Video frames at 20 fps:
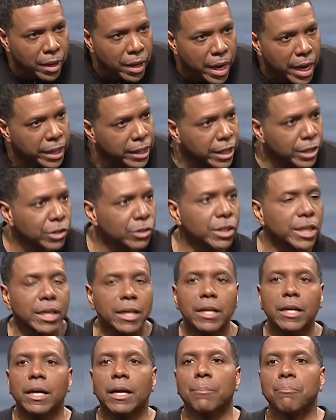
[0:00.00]
And then you get
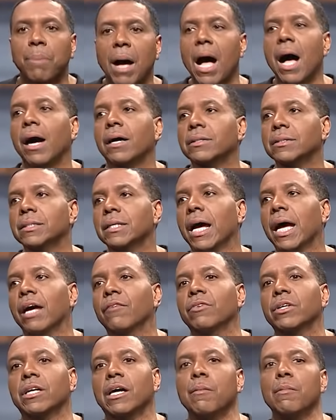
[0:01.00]
in a box, and I have
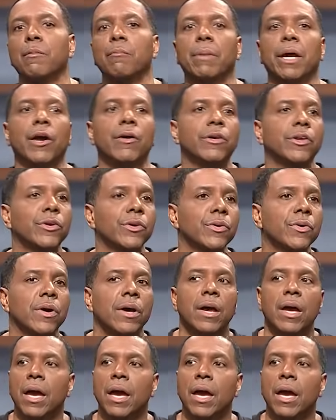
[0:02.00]
to come and bury you,